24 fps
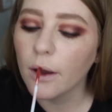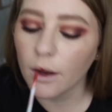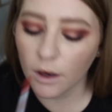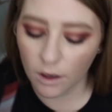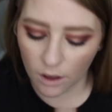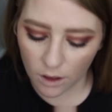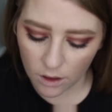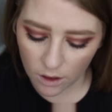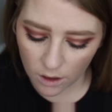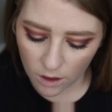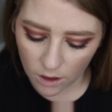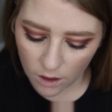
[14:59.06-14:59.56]

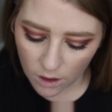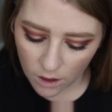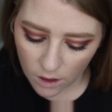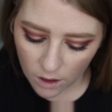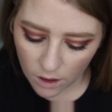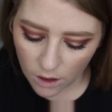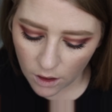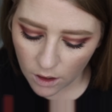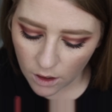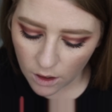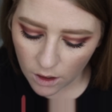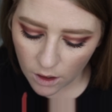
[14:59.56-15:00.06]

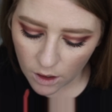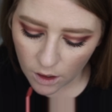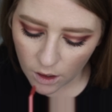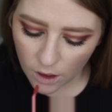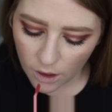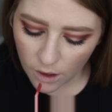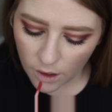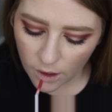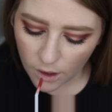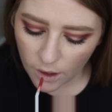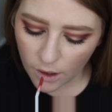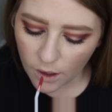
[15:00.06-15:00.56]

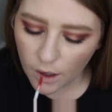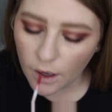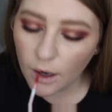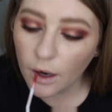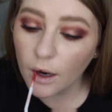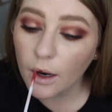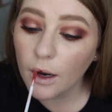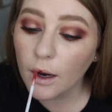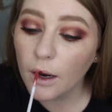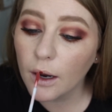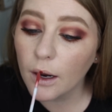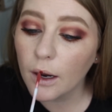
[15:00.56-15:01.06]

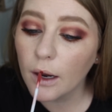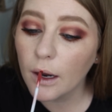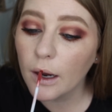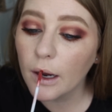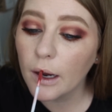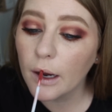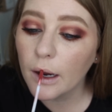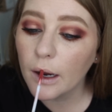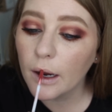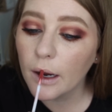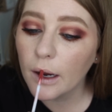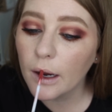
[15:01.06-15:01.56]

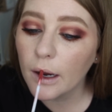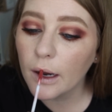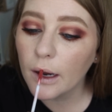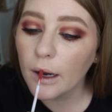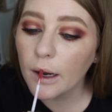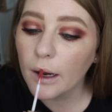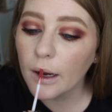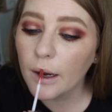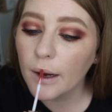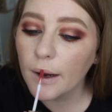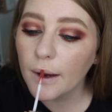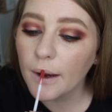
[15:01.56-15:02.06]

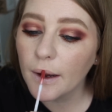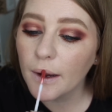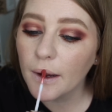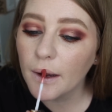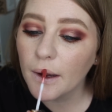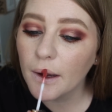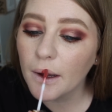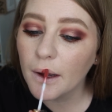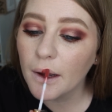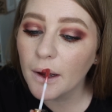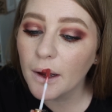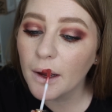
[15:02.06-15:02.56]

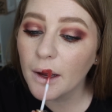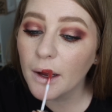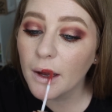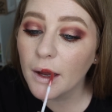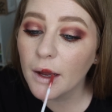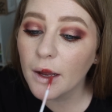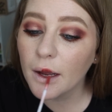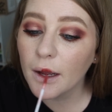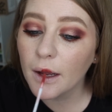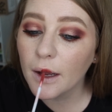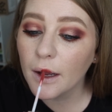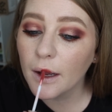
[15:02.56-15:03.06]

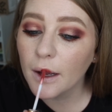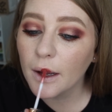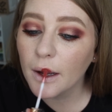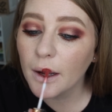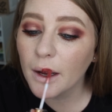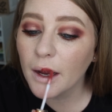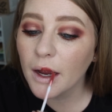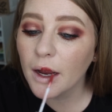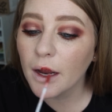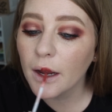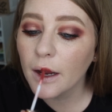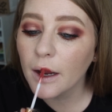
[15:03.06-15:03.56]

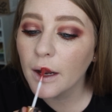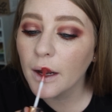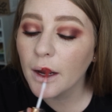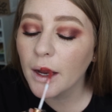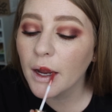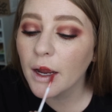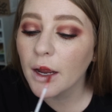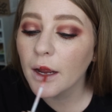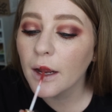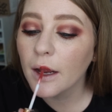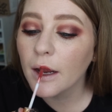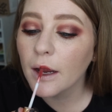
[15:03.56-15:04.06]

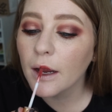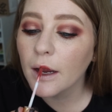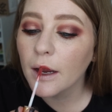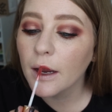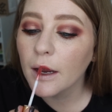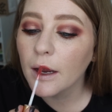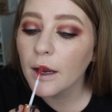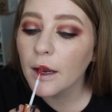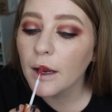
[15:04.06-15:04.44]
Nobody speaks.